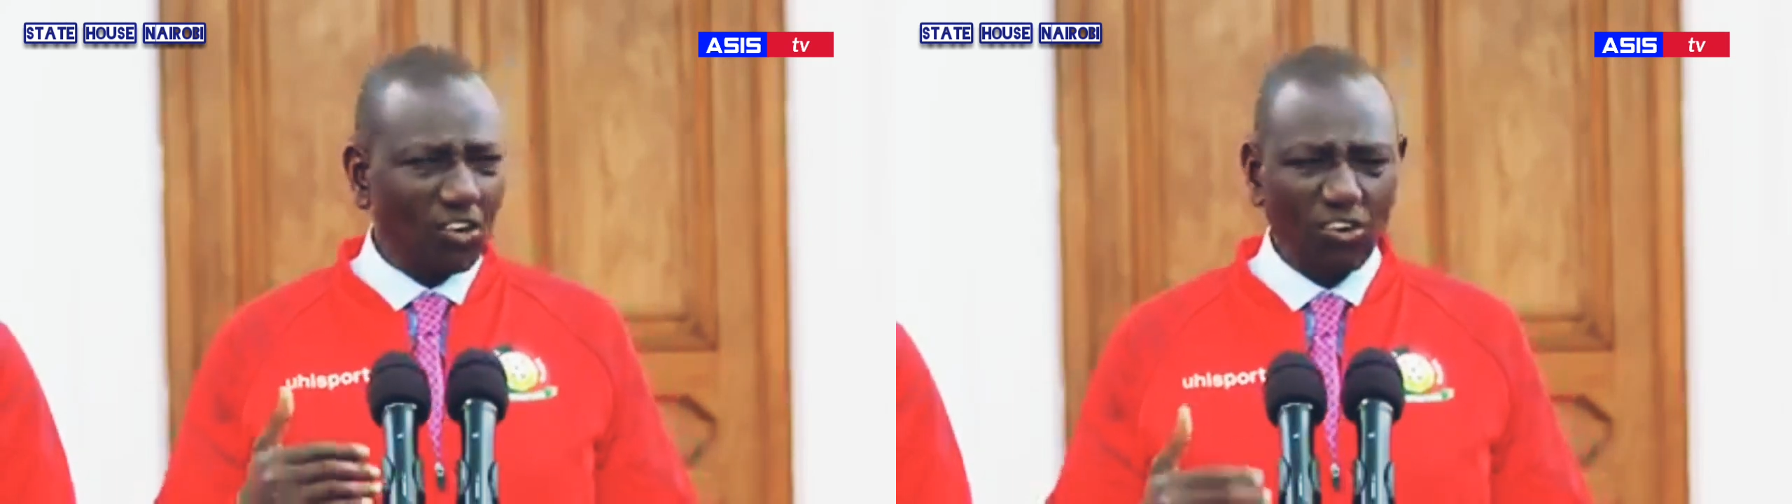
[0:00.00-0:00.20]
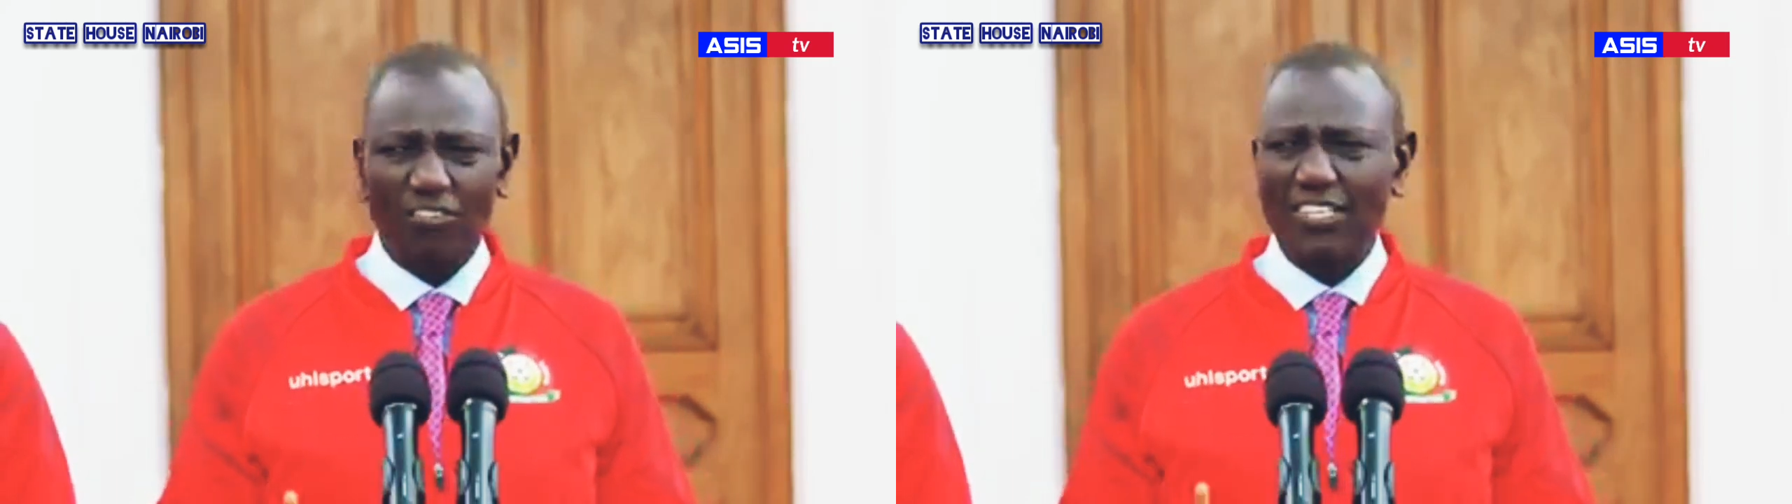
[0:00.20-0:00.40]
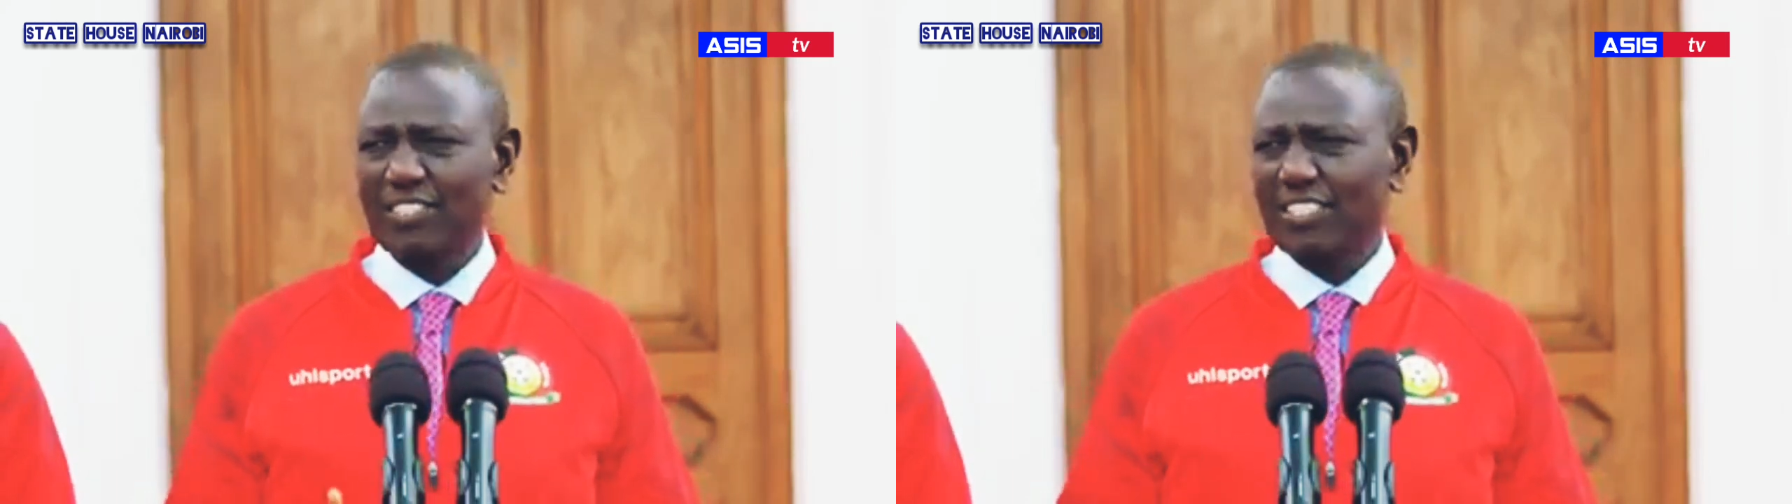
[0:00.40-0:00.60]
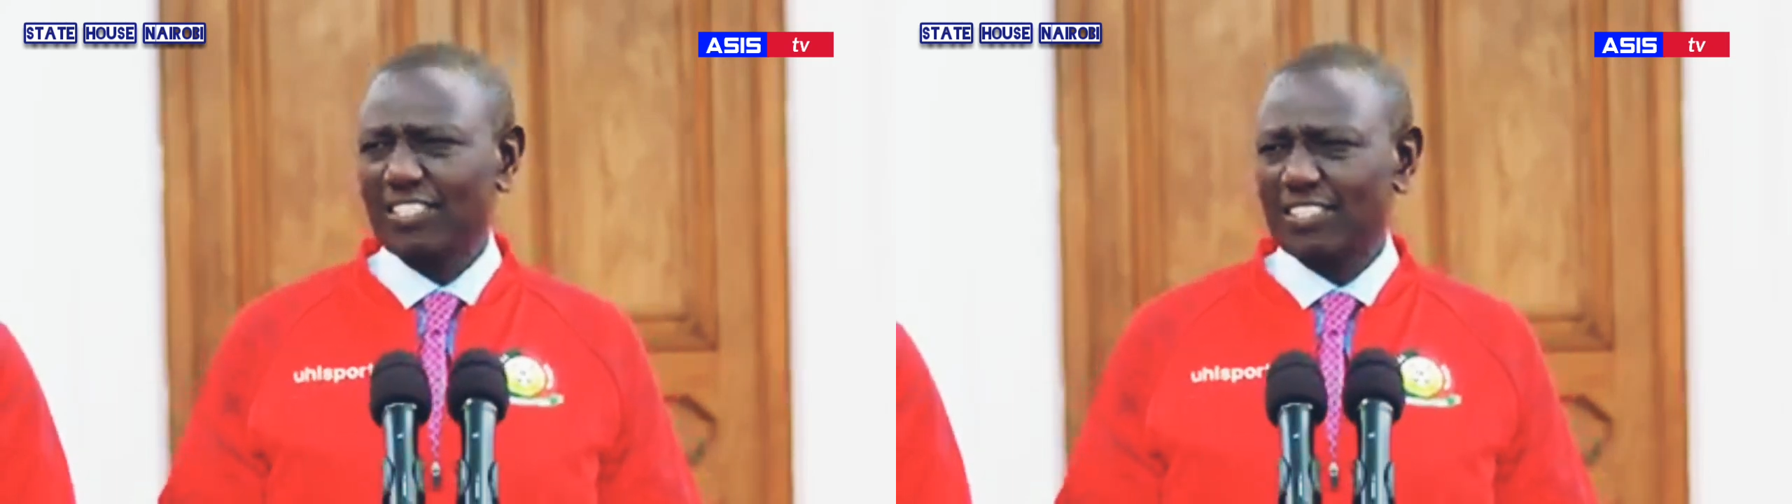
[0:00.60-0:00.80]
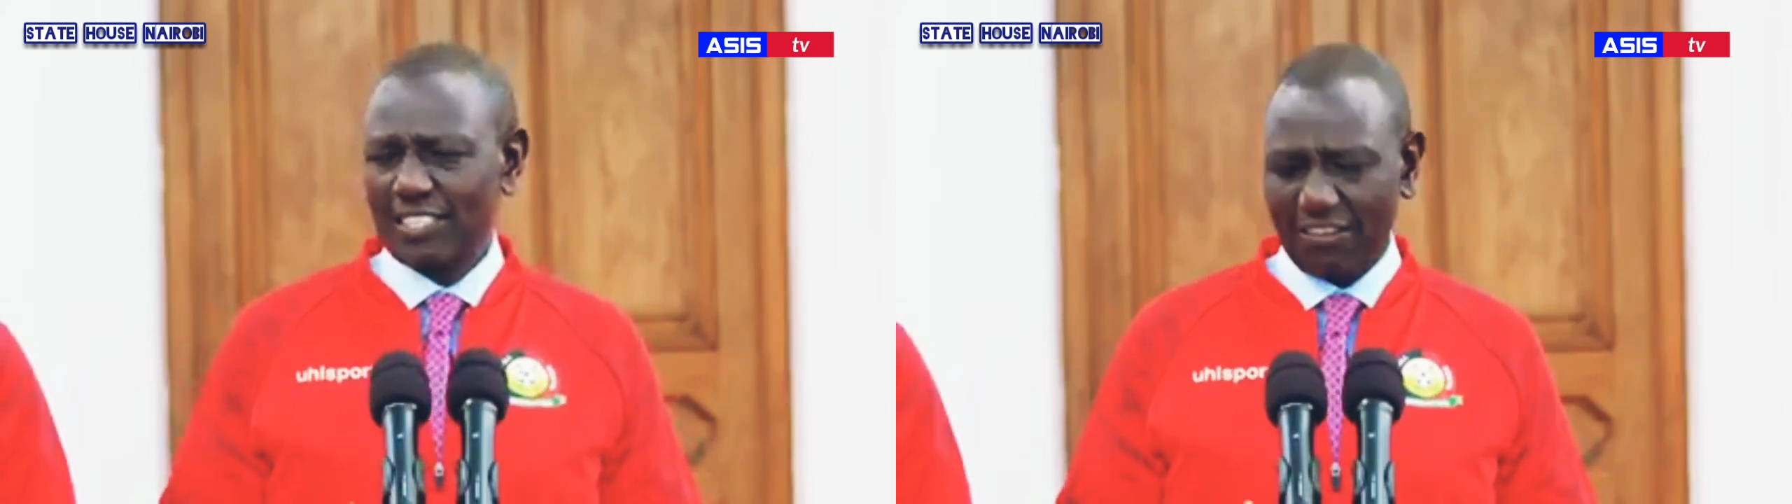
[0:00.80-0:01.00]
all of us in
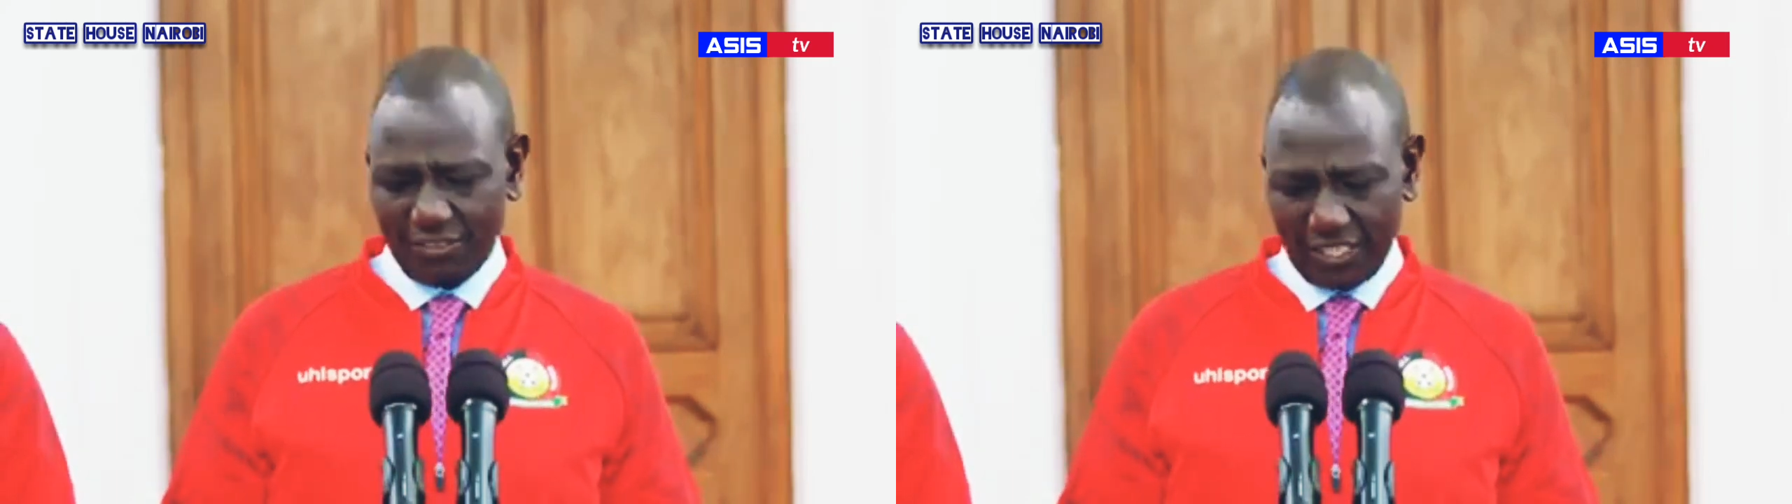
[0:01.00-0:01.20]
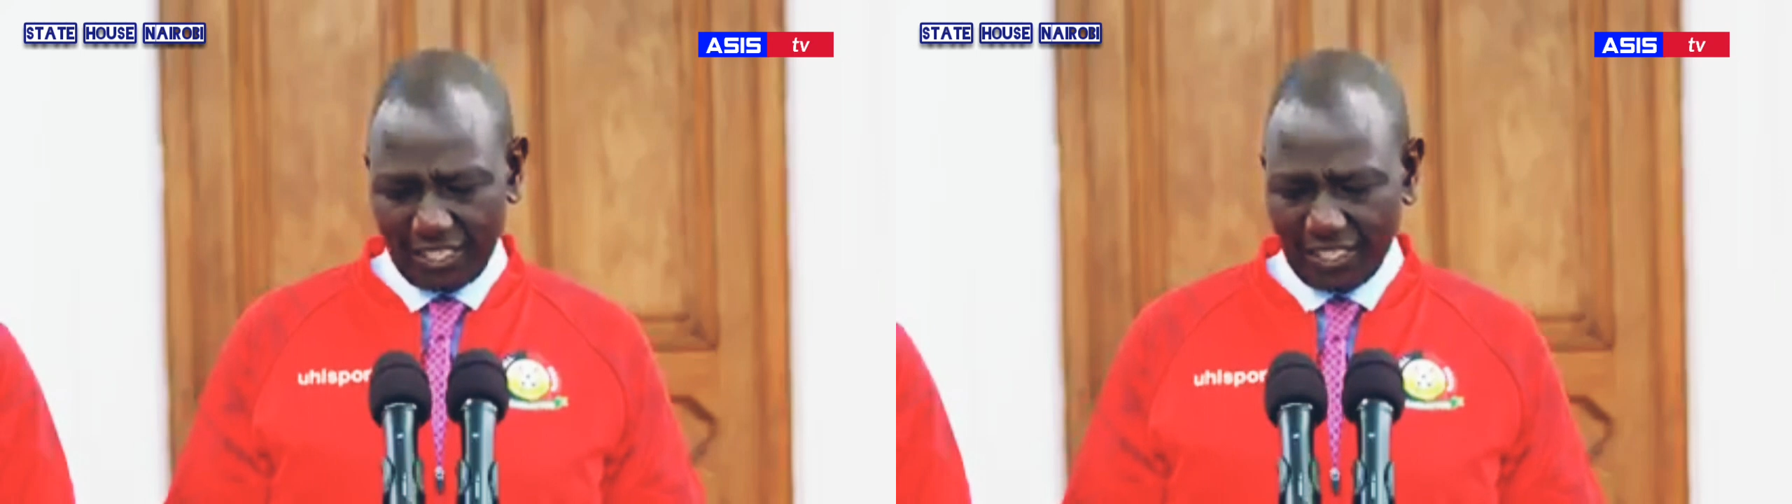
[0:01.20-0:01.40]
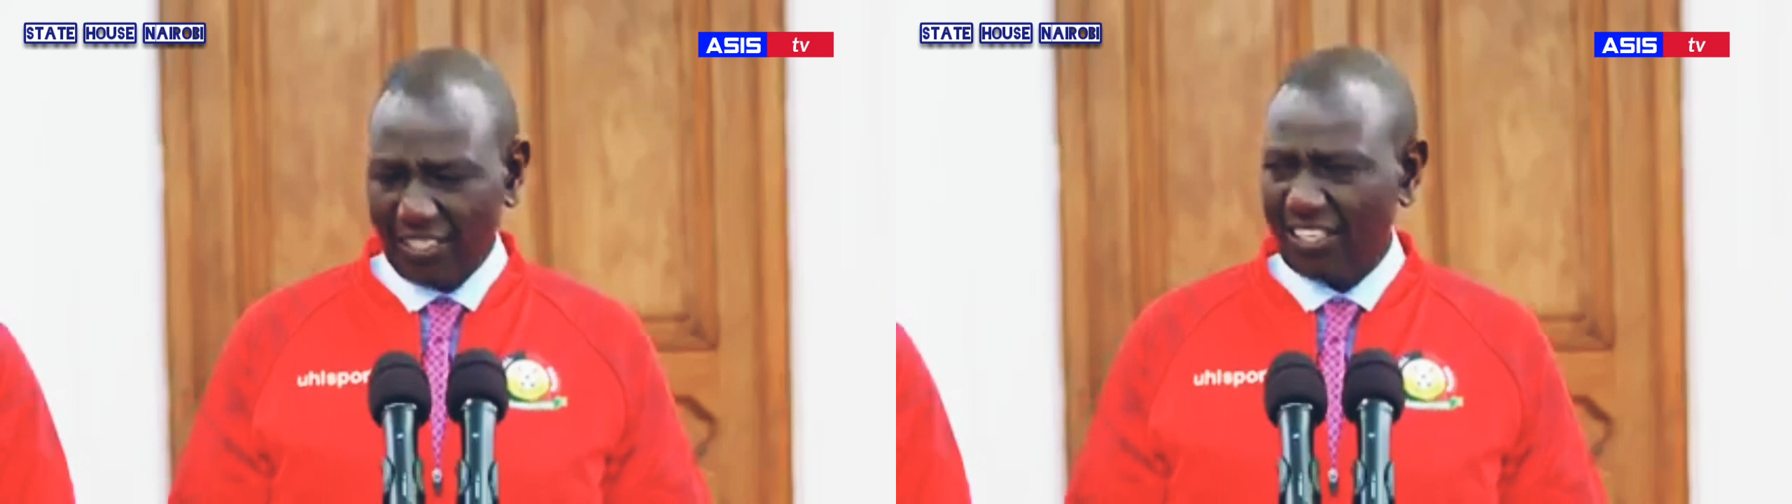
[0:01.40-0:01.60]
East Africa